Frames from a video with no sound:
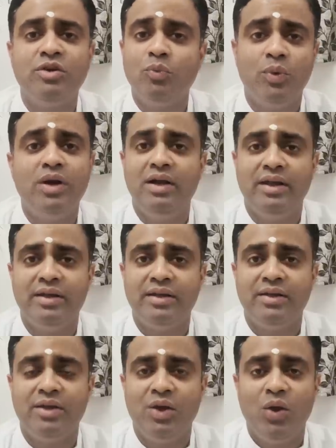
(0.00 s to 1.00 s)
world.
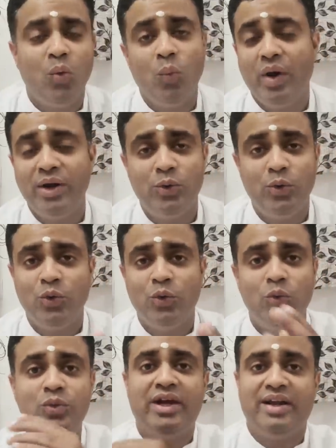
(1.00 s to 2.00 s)
Why don't you
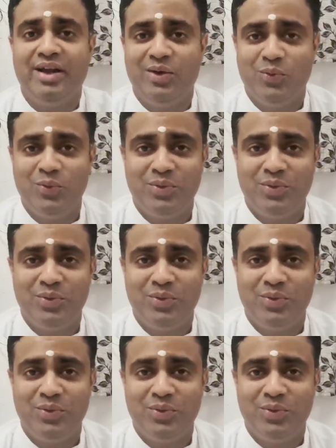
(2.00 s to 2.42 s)
do that now?